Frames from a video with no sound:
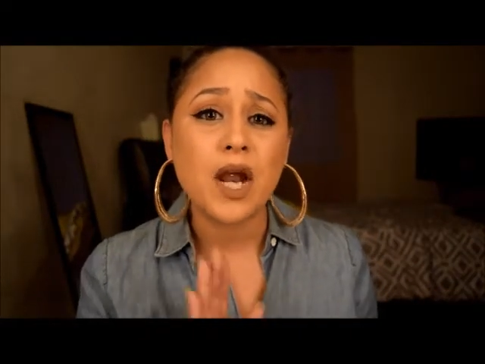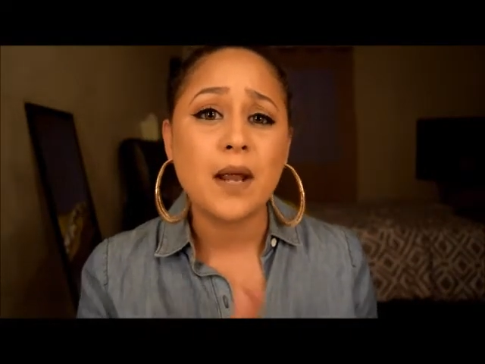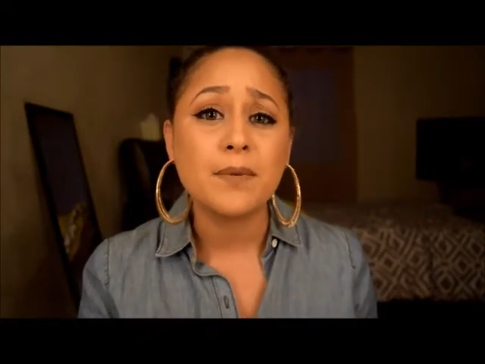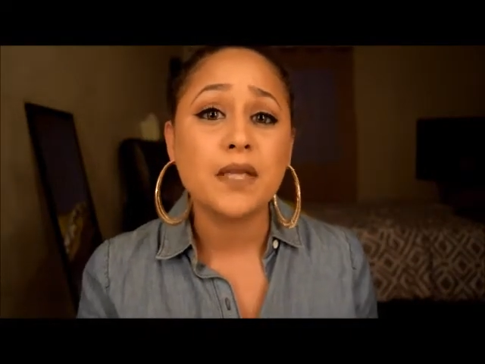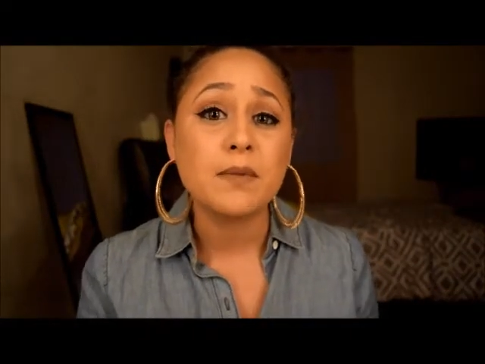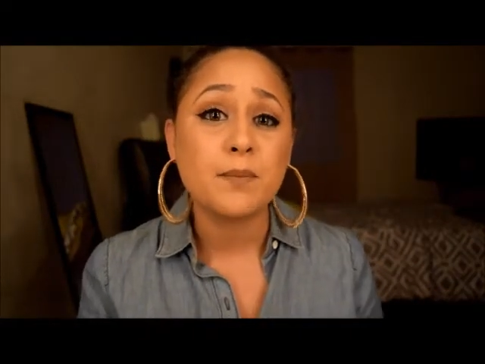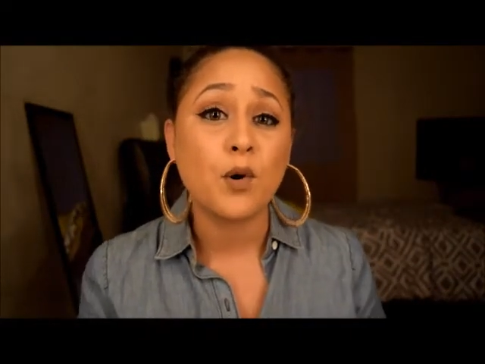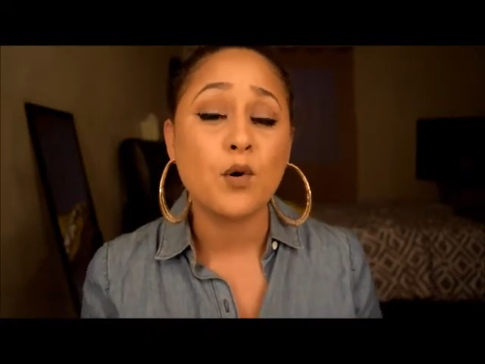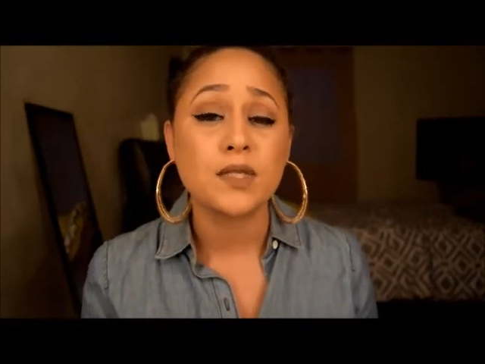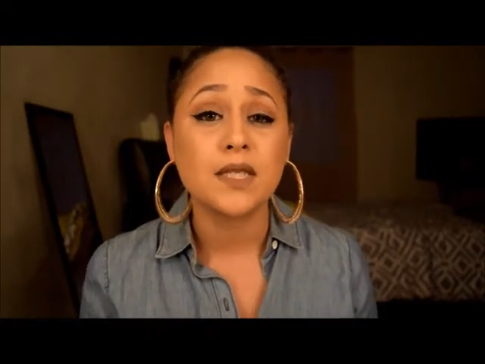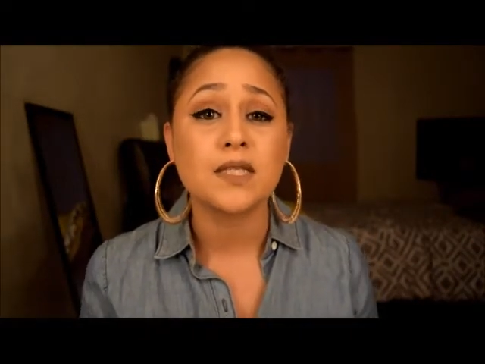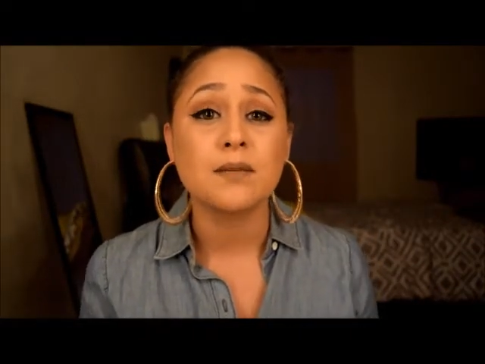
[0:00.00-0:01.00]
I'm gonna be
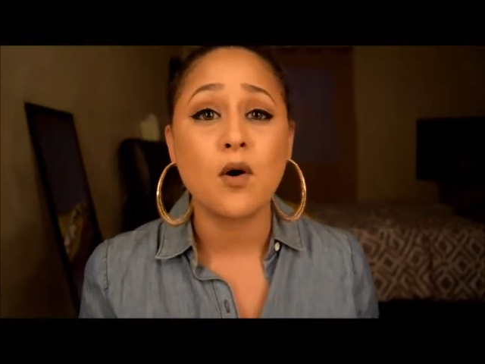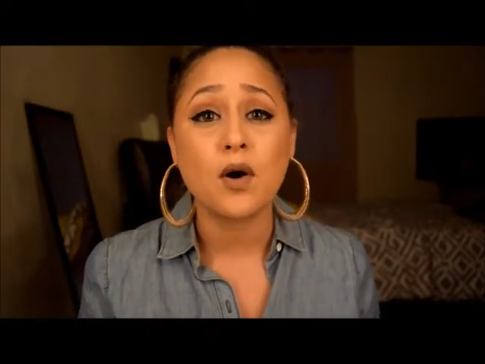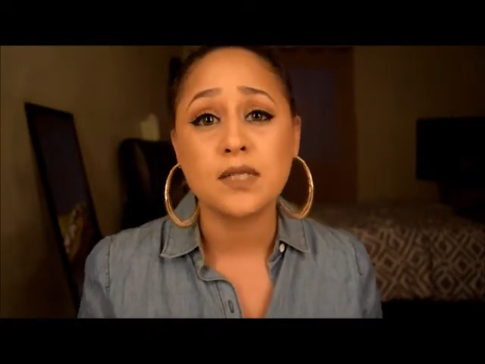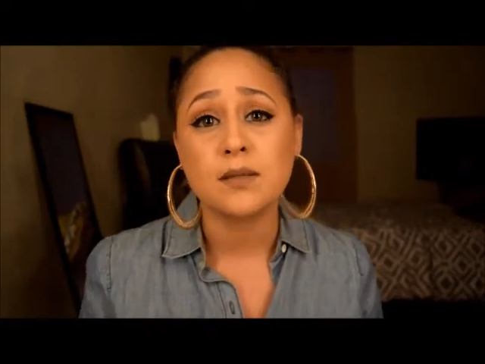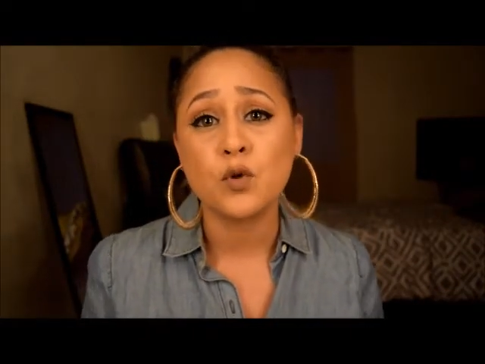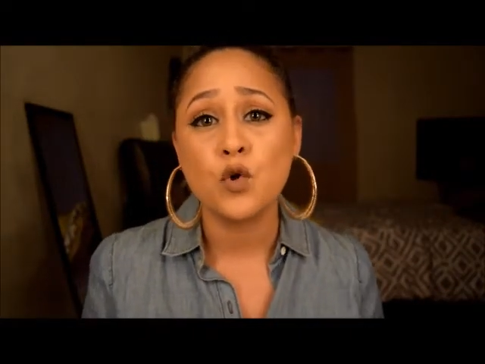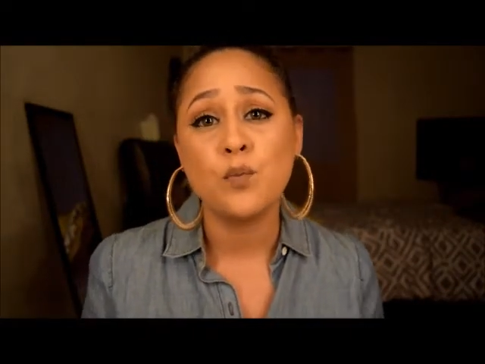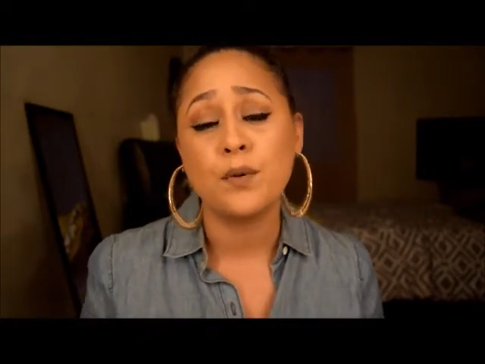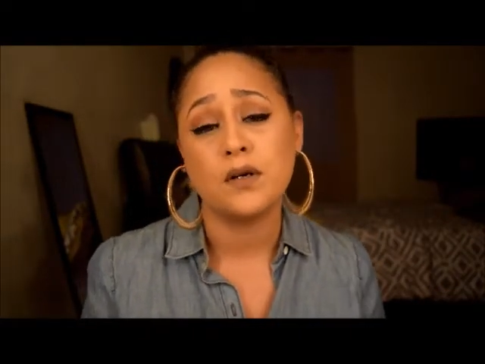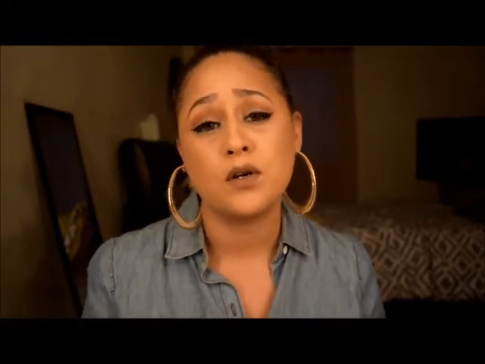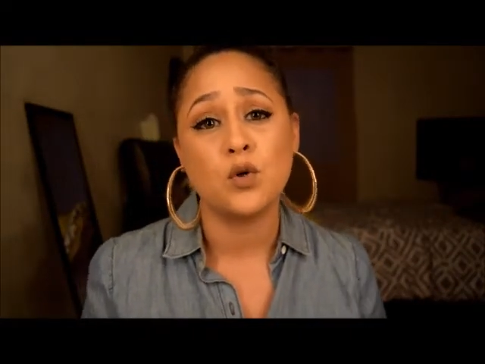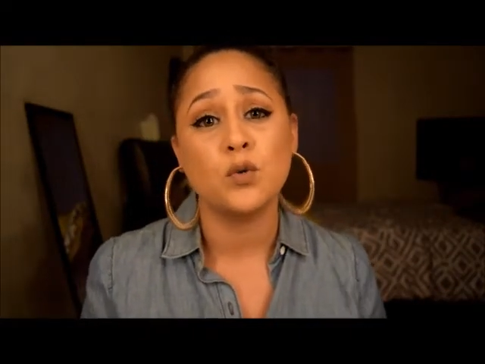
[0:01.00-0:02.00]
posting some awesome
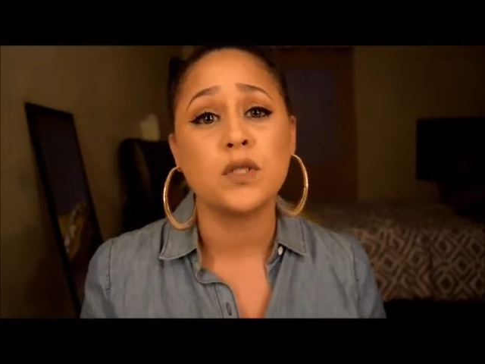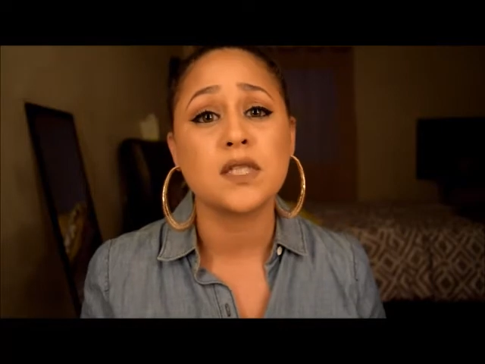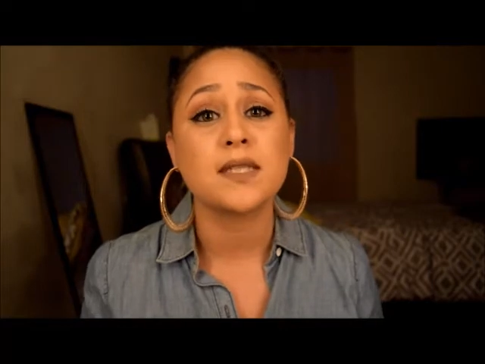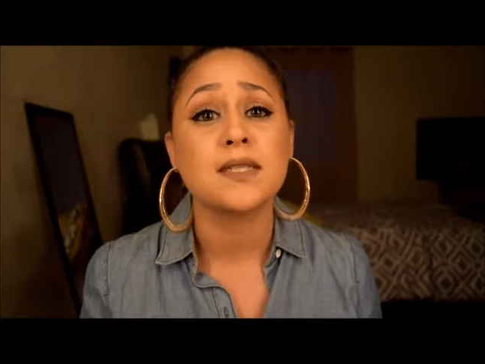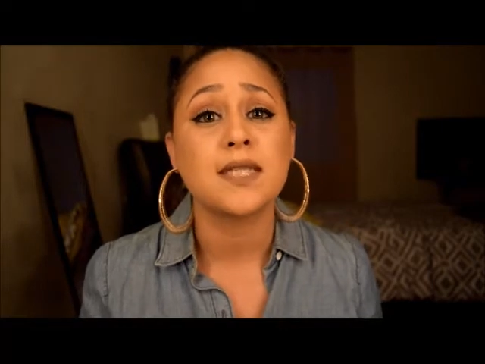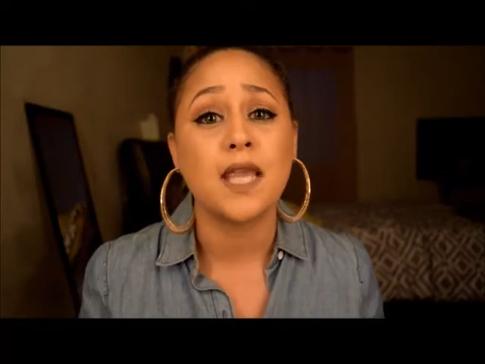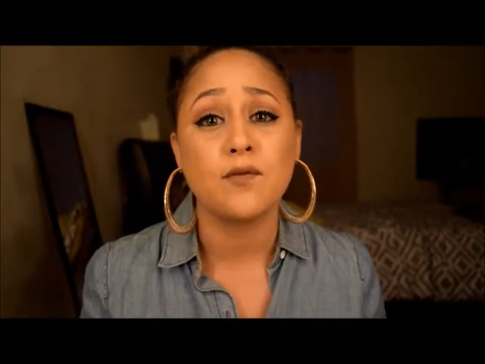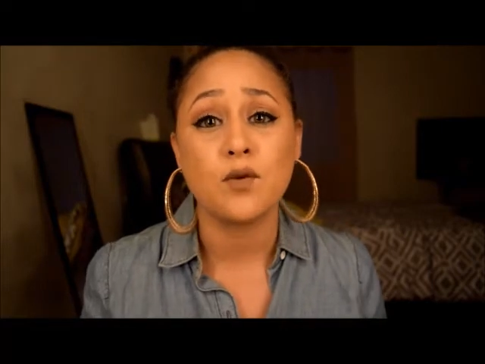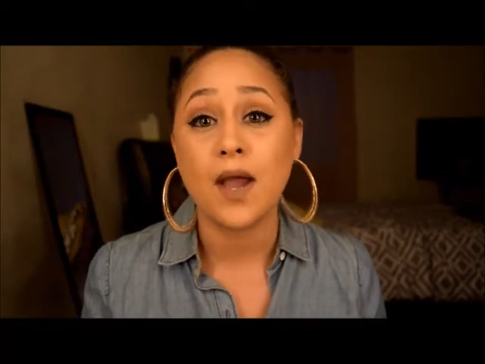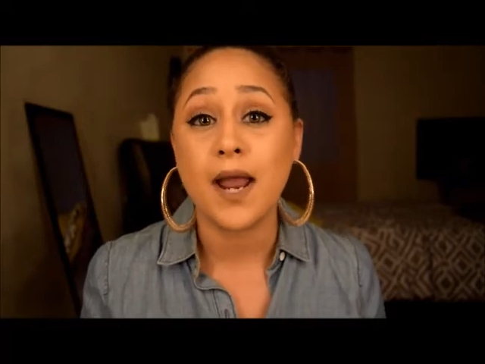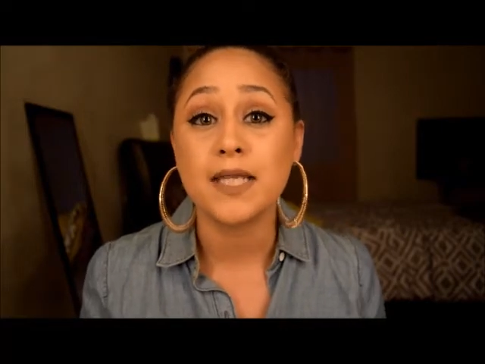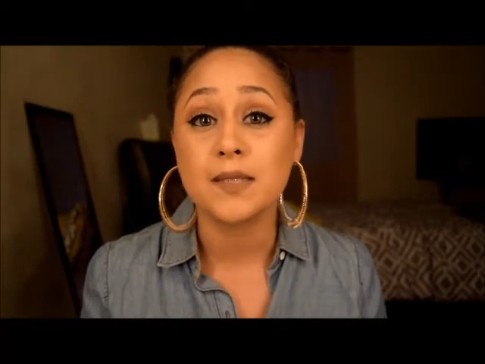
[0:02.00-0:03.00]
coupon codes to save you
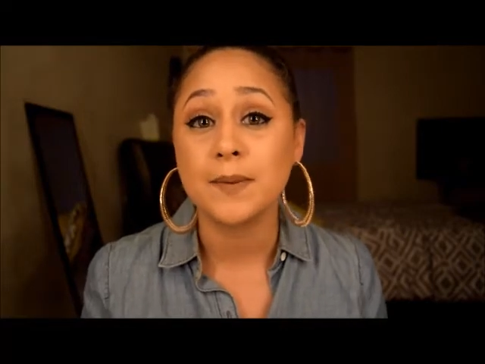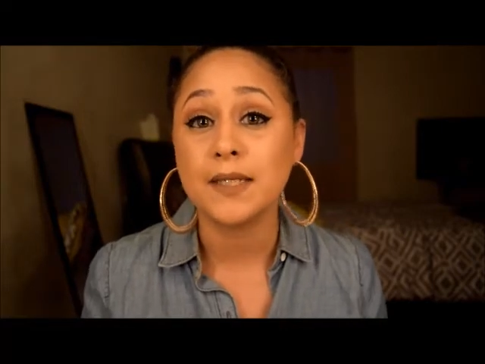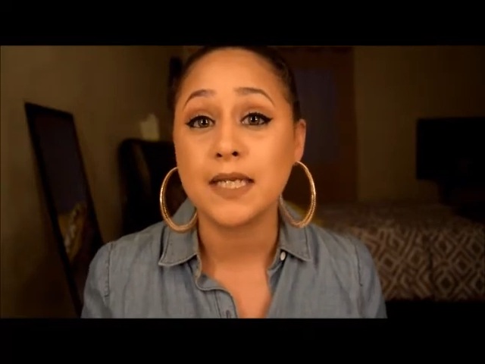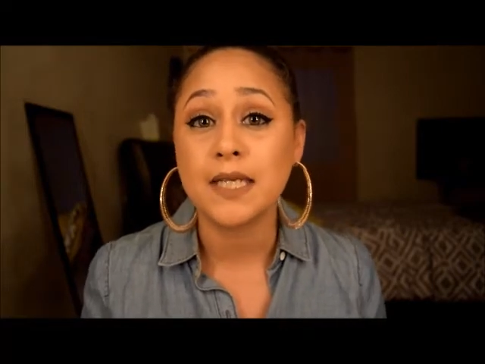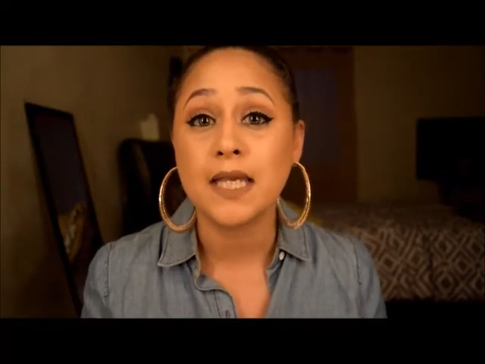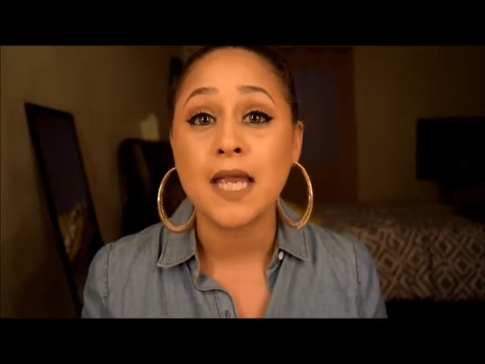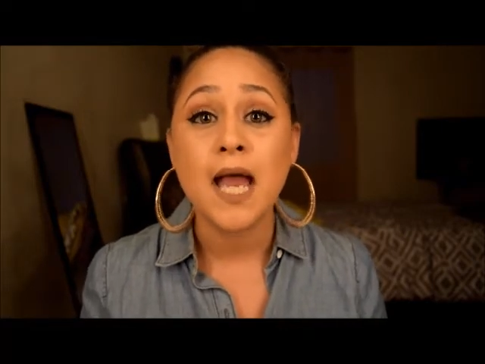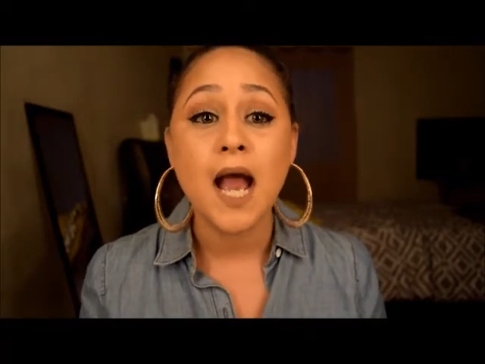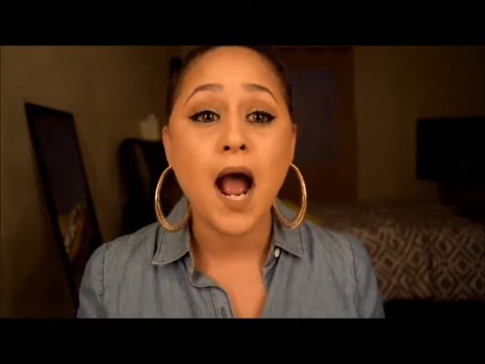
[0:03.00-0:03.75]
guys money